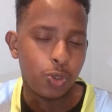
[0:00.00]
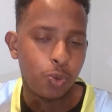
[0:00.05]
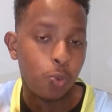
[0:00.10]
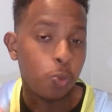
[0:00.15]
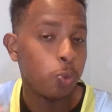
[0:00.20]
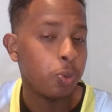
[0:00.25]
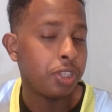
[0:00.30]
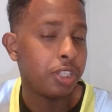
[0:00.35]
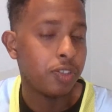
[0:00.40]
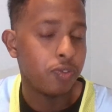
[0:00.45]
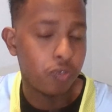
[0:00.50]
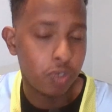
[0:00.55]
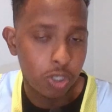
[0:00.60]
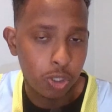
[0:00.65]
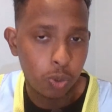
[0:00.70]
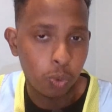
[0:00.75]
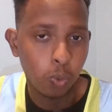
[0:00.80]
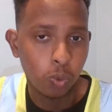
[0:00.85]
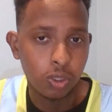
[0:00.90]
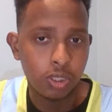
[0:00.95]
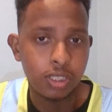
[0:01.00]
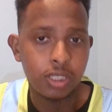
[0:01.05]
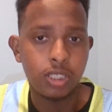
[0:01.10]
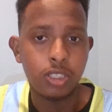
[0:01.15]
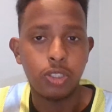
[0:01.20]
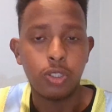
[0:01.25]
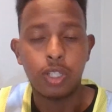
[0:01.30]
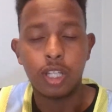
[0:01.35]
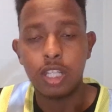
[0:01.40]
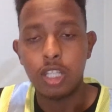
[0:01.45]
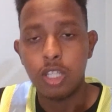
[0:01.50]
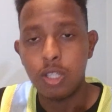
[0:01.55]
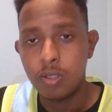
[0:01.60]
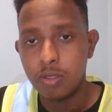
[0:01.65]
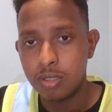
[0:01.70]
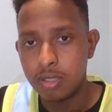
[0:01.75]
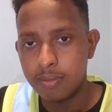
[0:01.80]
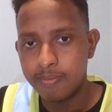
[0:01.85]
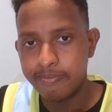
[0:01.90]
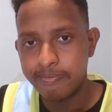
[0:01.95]
you with different tools you can
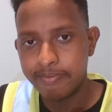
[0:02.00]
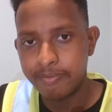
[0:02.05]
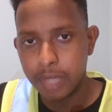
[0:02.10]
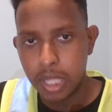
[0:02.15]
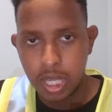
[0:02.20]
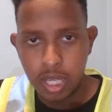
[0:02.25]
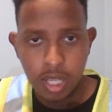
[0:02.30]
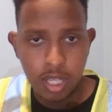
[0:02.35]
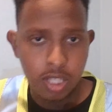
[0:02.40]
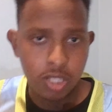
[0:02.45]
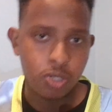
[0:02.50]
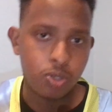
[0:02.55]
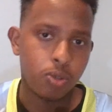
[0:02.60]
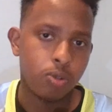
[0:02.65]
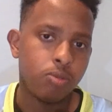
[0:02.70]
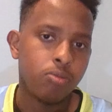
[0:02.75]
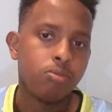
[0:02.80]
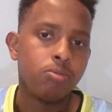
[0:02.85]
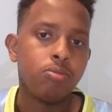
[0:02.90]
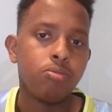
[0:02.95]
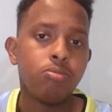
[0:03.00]
use. So